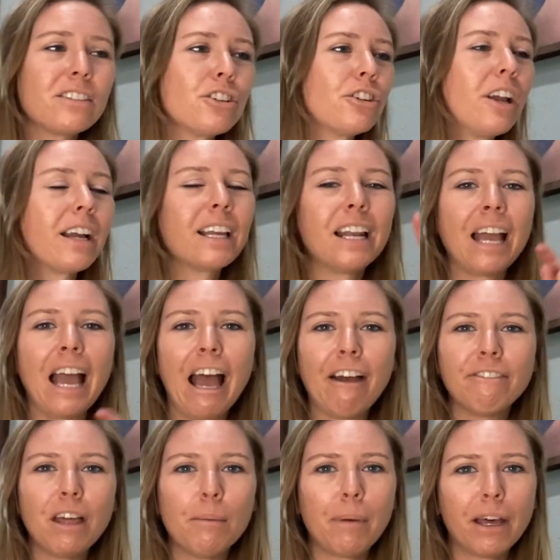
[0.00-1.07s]
They're not gonna have
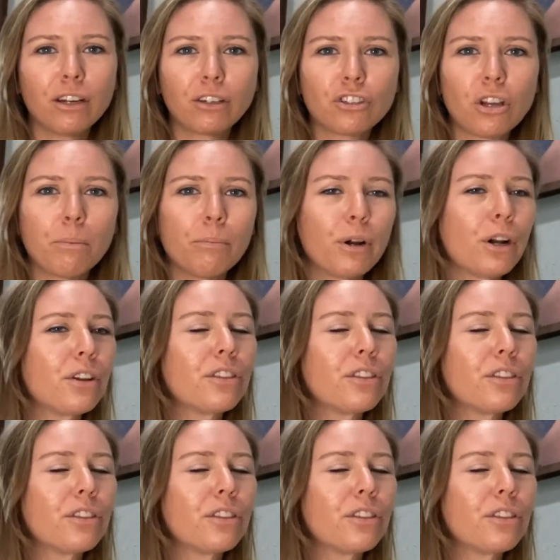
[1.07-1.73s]
that puddle jumper.